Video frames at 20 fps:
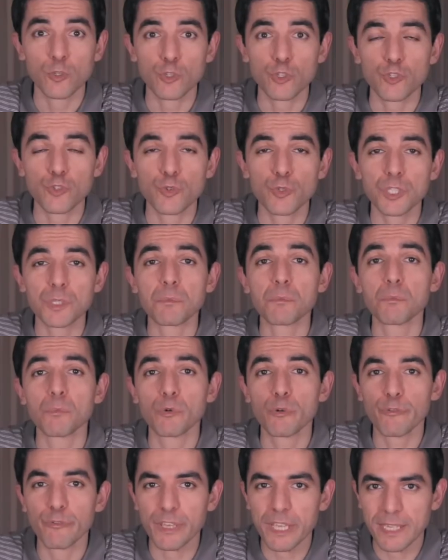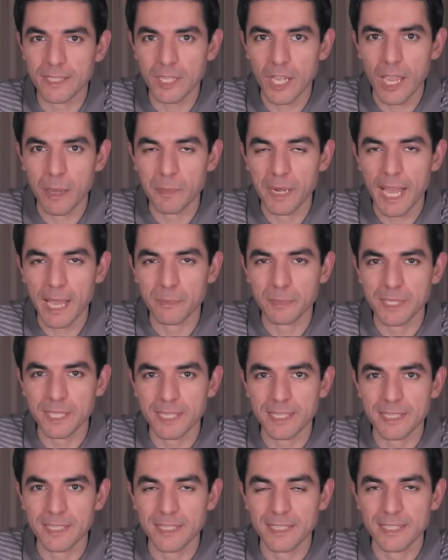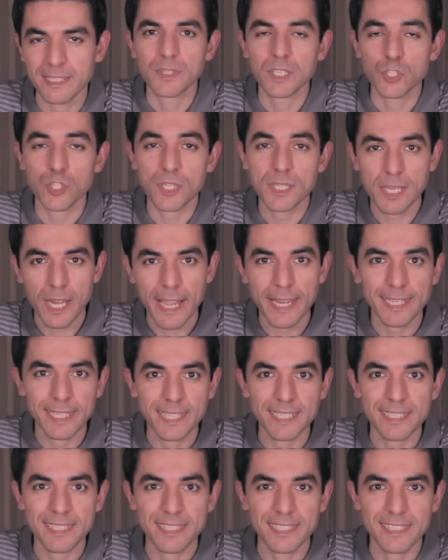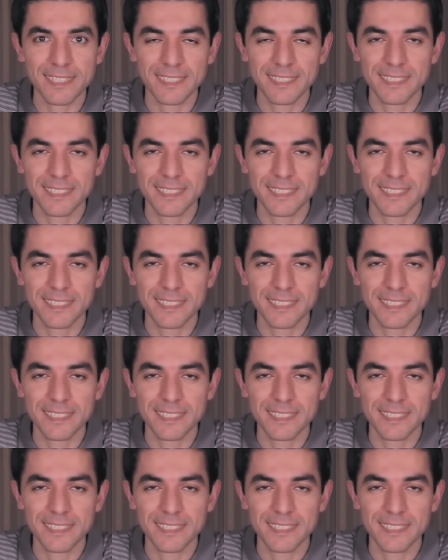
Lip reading: to shoot moving time lapses, just like this.